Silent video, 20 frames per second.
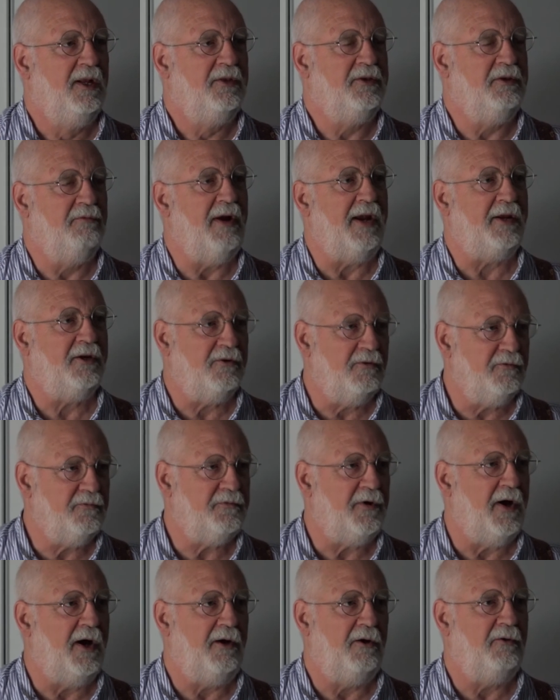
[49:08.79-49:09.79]
The rank and
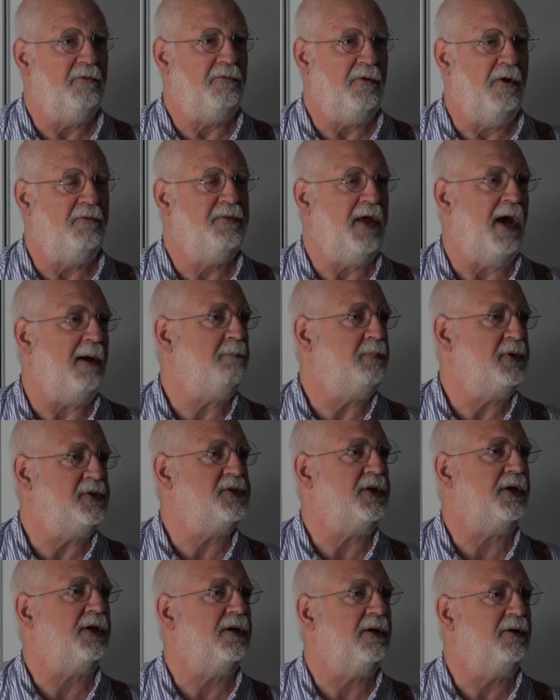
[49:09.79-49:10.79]
file of that
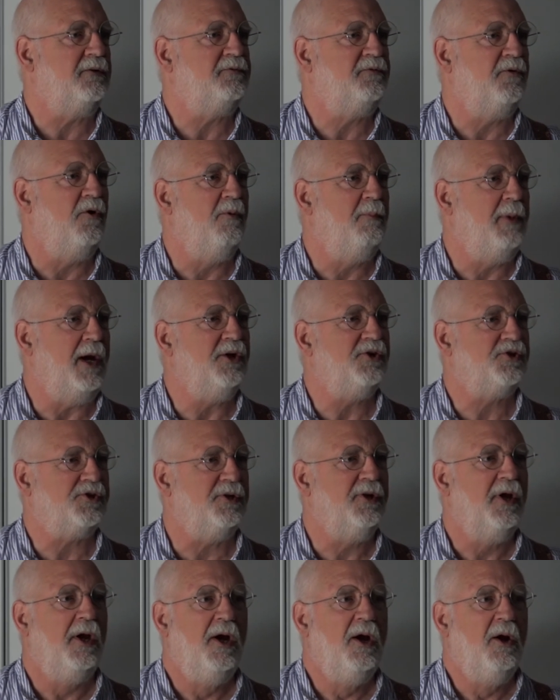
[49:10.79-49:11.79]
particular
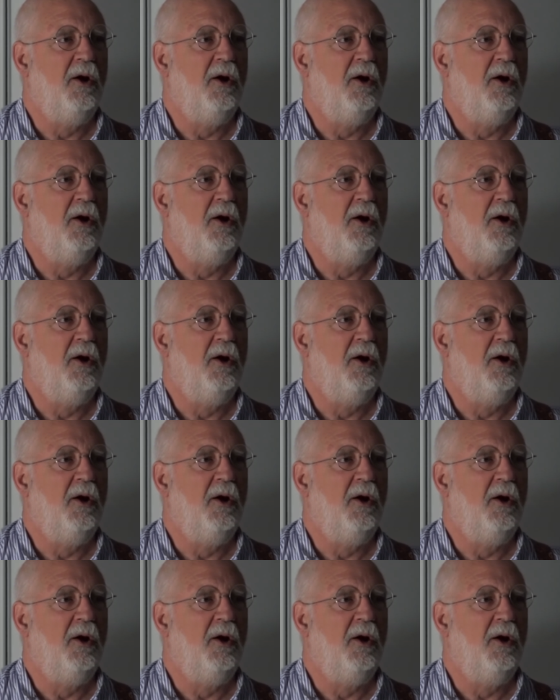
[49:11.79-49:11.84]
formation,